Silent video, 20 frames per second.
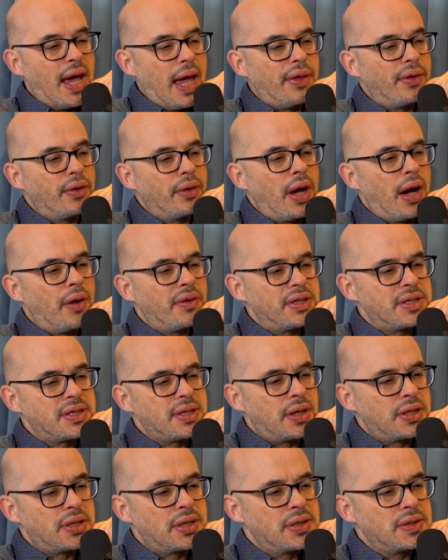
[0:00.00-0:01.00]
I don't know how
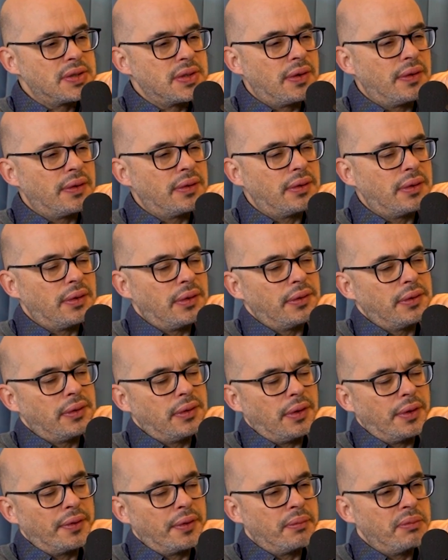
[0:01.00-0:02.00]
discussions
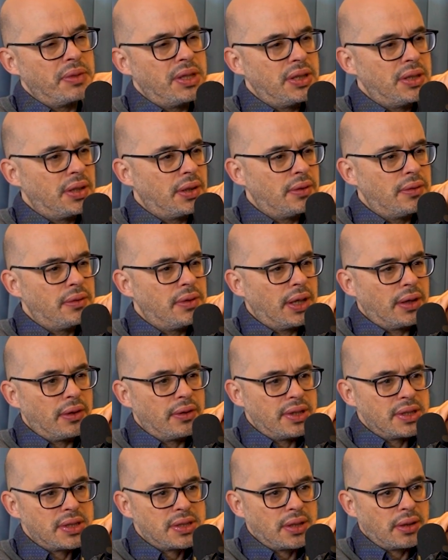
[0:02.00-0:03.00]
on other media go,
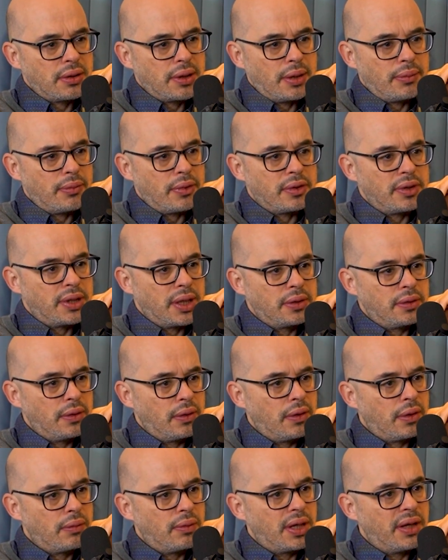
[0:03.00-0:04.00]
like on Instagram or
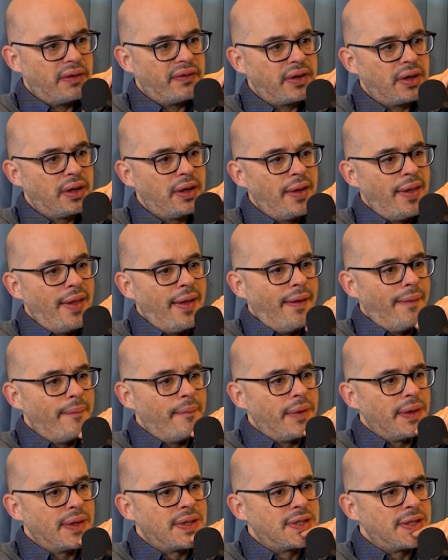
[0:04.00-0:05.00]
TikTok or whatever.
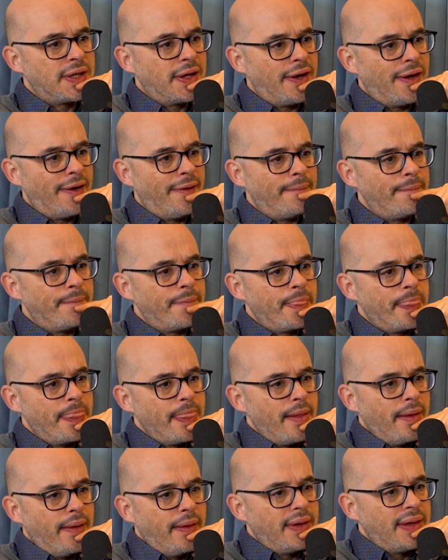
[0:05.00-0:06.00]
But
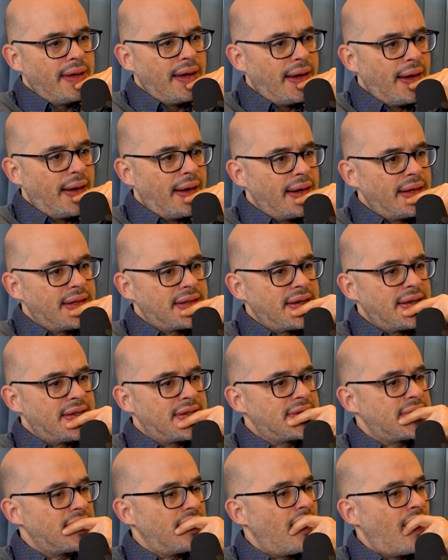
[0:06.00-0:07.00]
yeah,
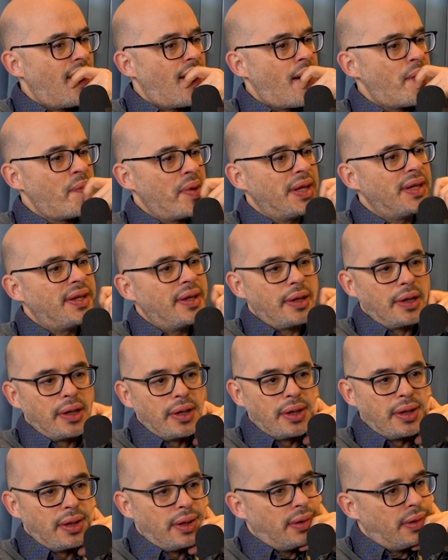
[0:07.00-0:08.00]
it's, I mean,
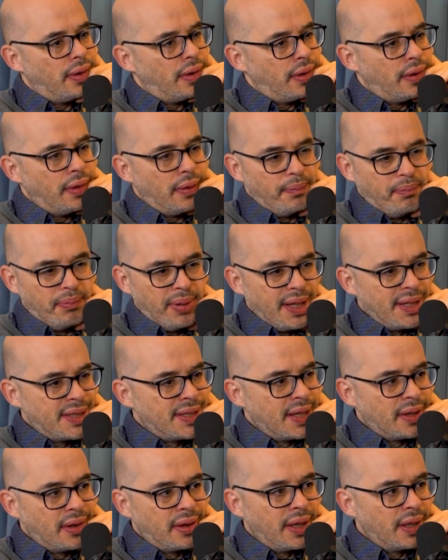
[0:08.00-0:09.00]
there are
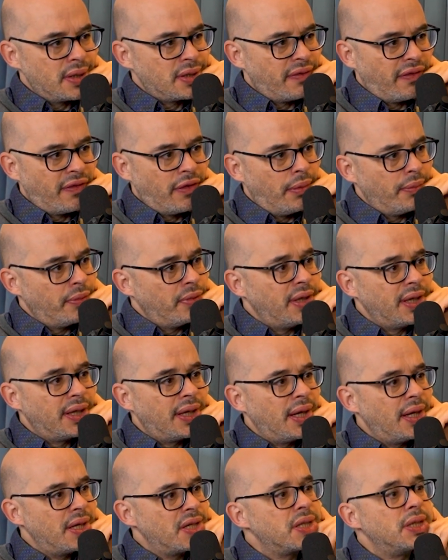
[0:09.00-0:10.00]
basic things of
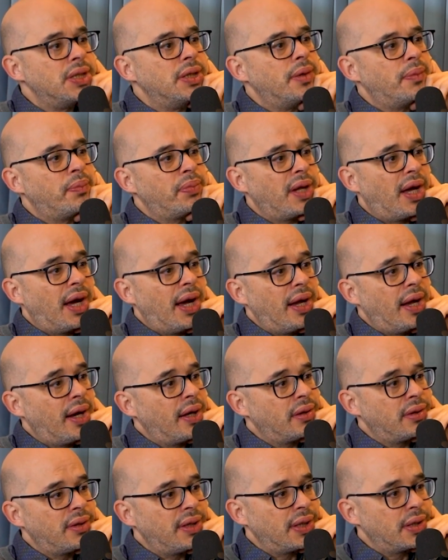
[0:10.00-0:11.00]
communication apply,
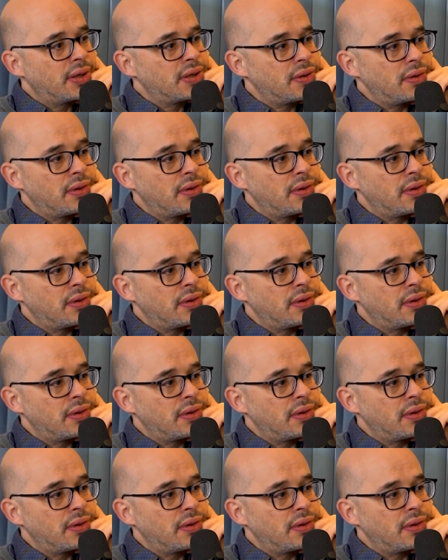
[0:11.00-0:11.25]
I think.